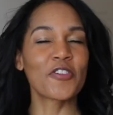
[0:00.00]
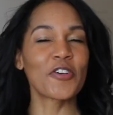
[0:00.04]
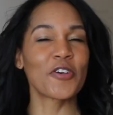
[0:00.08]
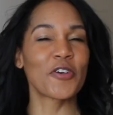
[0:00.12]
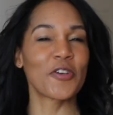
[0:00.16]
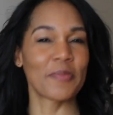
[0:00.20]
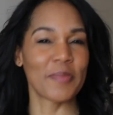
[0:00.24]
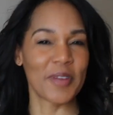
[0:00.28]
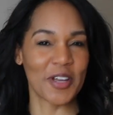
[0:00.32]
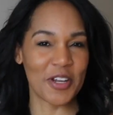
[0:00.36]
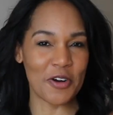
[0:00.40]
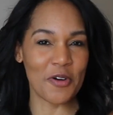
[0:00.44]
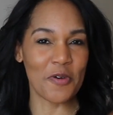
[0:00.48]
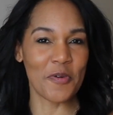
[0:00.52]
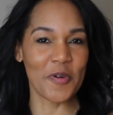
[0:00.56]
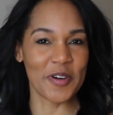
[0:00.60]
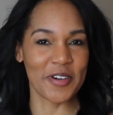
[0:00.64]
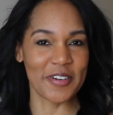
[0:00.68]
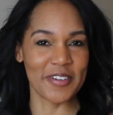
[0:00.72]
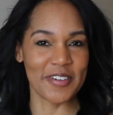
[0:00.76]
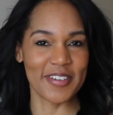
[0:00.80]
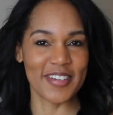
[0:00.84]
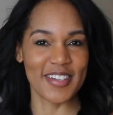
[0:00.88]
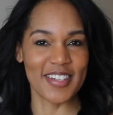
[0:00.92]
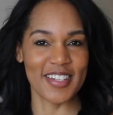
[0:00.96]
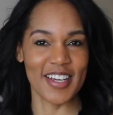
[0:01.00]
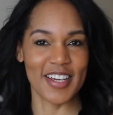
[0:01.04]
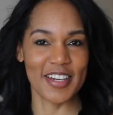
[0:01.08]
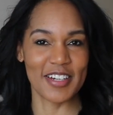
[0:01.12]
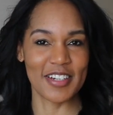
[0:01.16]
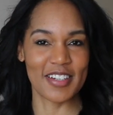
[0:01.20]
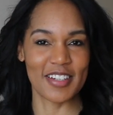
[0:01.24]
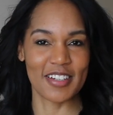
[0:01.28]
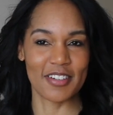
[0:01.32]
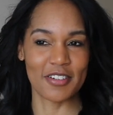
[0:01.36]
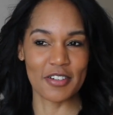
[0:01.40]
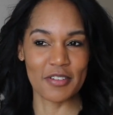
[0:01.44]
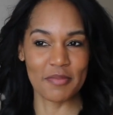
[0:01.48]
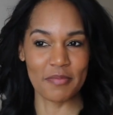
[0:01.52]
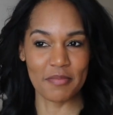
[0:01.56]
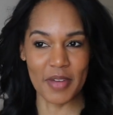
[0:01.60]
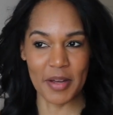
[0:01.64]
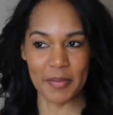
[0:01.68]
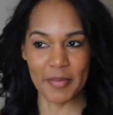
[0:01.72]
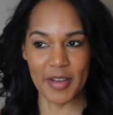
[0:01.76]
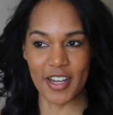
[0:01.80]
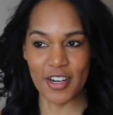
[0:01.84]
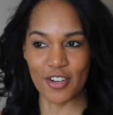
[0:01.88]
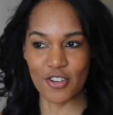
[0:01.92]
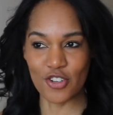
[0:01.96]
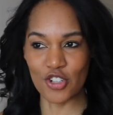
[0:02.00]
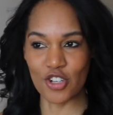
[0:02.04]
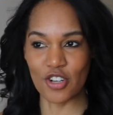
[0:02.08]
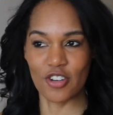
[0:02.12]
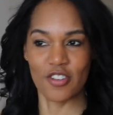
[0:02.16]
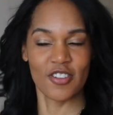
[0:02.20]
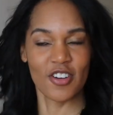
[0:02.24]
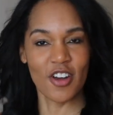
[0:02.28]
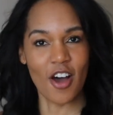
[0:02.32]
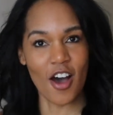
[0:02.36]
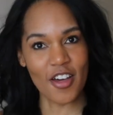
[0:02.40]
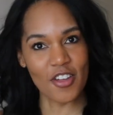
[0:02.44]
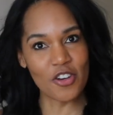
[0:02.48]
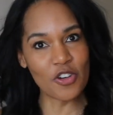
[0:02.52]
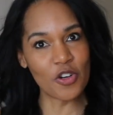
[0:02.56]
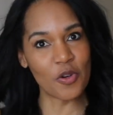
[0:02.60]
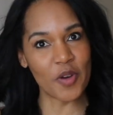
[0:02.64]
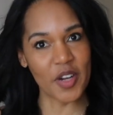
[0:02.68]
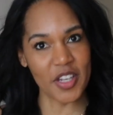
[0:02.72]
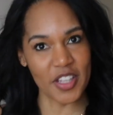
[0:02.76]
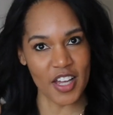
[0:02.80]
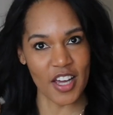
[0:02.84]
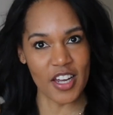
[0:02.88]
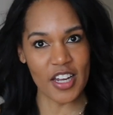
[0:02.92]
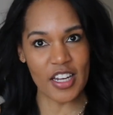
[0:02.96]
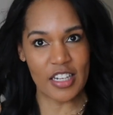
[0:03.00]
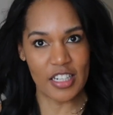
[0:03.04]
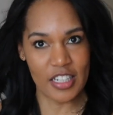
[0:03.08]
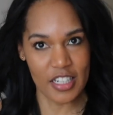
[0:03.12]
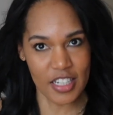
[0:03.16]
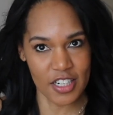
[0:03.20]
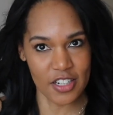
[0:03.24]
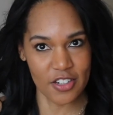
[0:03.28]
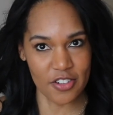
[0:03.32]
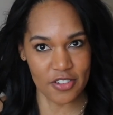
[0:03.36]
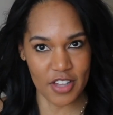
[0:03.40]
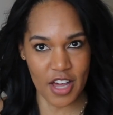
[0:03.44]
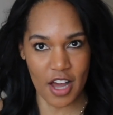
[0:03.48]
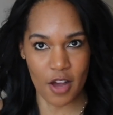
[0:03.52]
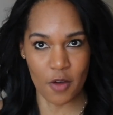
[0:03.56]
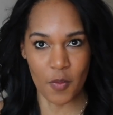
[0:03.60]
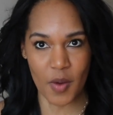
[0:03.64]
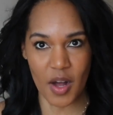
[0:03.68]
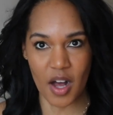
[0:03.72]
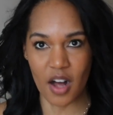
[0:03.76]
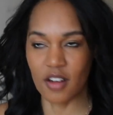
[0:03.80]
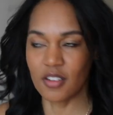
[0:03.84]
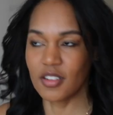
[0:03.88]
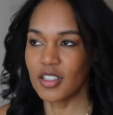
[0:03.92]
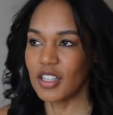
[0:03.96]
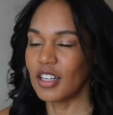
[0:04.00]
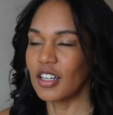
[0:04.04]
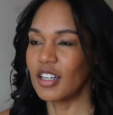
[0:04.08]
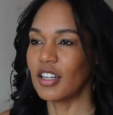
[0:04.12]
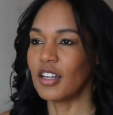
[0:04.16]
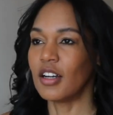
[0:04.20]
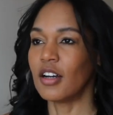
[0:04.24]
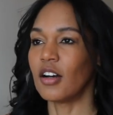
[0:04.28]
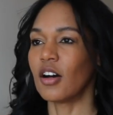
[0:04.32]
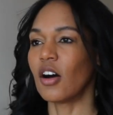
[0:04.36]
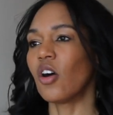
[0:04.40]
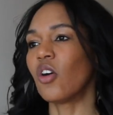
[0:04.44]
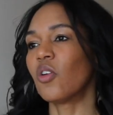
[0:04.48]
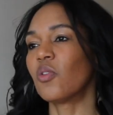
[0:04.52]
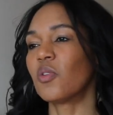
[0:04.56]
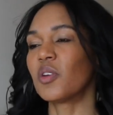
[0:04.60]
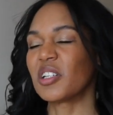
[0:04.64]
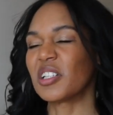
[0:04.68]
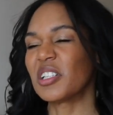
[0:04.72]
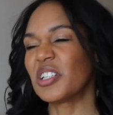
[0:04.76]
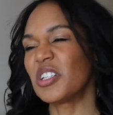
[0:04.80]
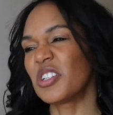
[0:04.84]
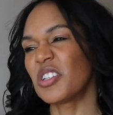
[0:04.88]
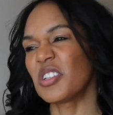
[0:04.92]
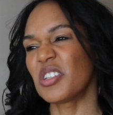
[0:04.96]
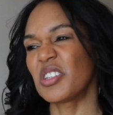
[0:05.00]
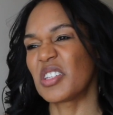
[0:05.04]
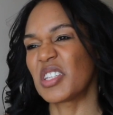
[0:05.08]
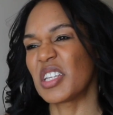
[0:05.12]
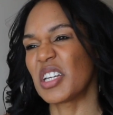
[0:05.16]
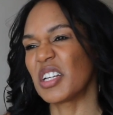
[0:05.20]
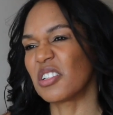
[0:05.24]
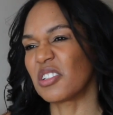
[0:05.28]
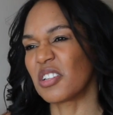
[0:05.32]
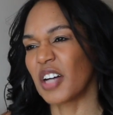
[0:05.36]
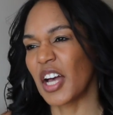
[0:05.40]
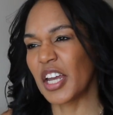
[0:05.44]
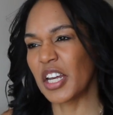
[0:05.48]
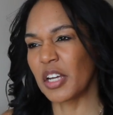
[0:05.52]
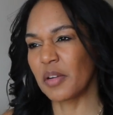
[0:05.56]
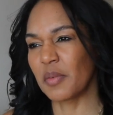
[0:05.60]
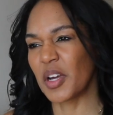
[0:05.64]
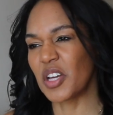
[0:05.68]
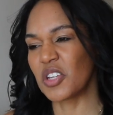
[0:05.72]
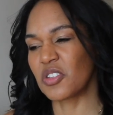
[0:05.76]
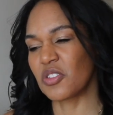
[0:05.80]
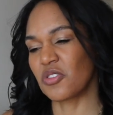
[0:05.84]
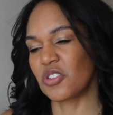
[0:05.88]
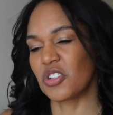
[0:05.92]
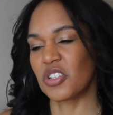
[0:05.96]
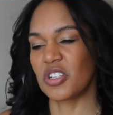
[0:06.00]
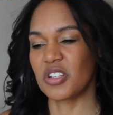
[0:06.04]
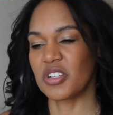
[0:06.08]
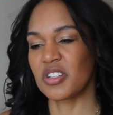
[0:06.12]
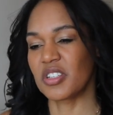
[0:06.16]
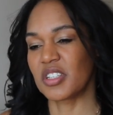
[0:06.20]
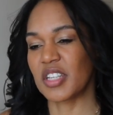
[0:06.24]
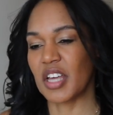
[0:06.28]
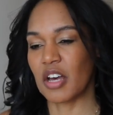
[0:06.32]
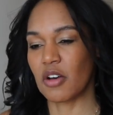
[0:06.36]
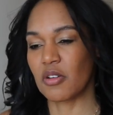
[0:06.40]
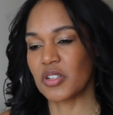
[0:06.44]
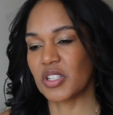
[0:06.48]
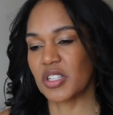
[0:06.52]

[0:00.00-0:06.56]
overheard my coworkers say to my manager, not knowing that I can hear that well, "Oh, well, Alisha's single anyways, or she doesn't